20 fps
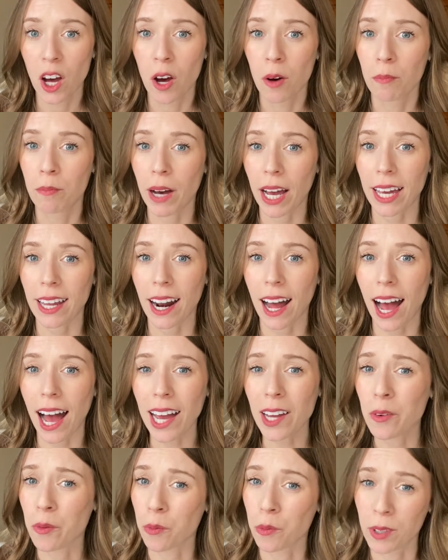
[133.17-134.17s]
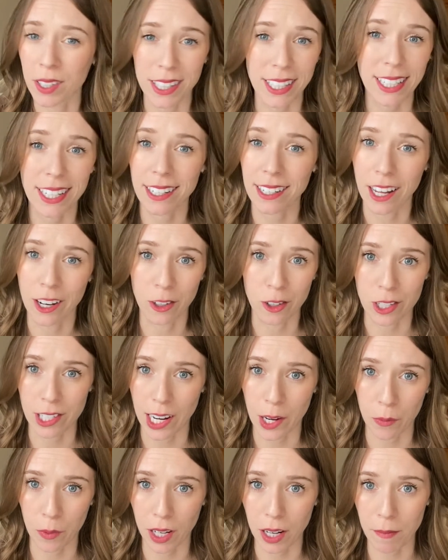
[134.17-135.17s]
but I really didn't
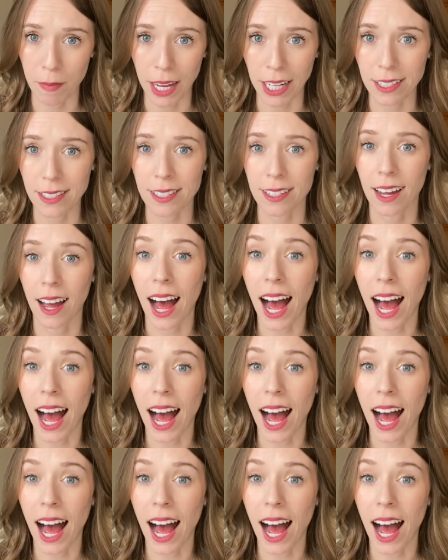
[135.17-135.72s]
understand what it meant.